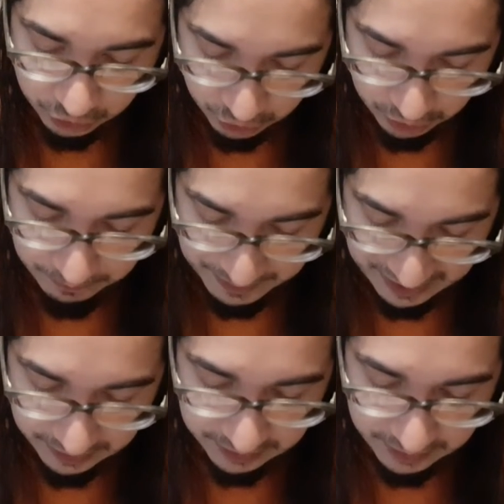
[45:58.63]
should be
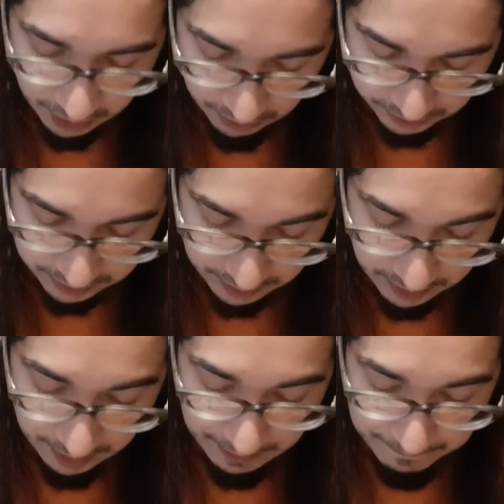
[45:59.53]
stoned.
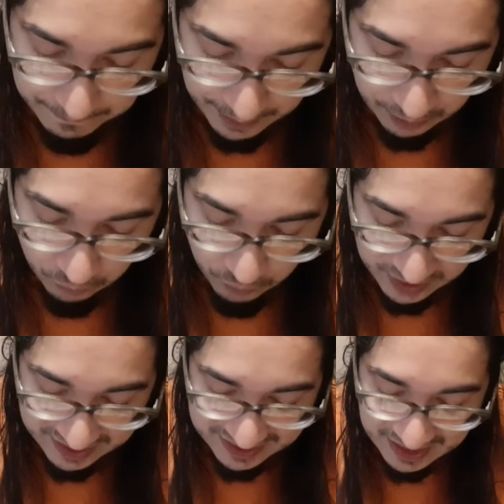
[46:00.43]
But
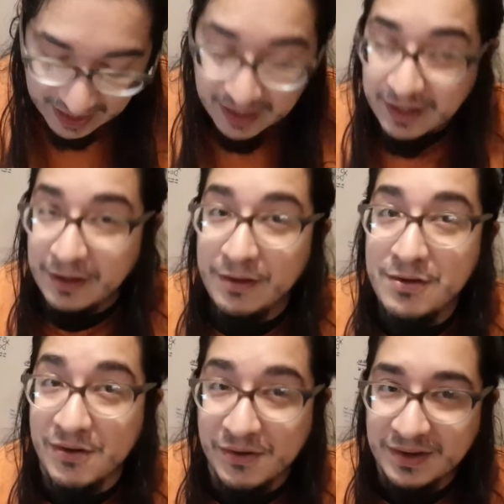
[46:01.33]
what say
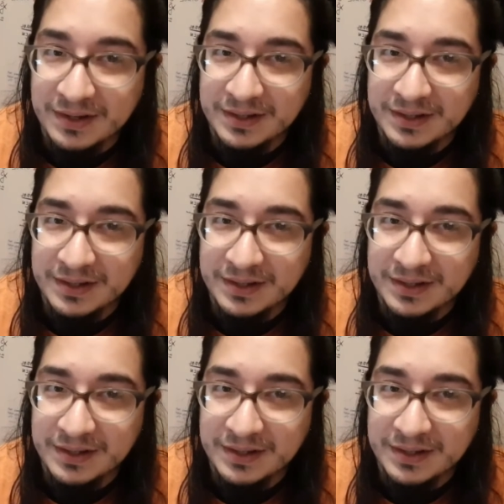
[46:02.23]
you?